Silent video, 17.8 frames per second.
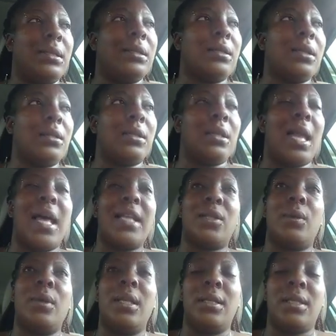So July
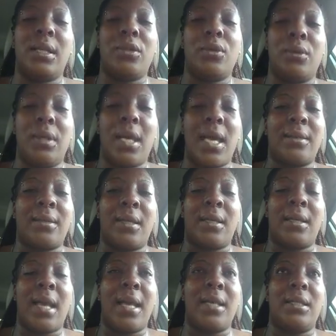26th,
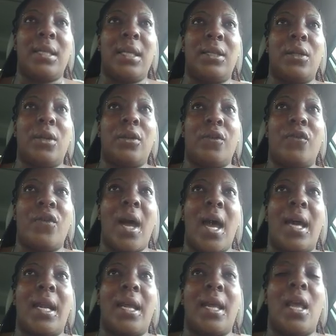2019 on a
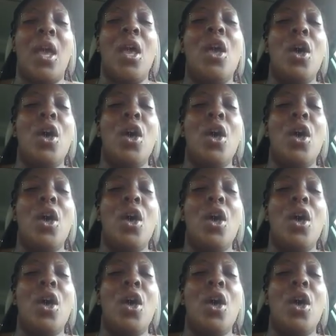Friday.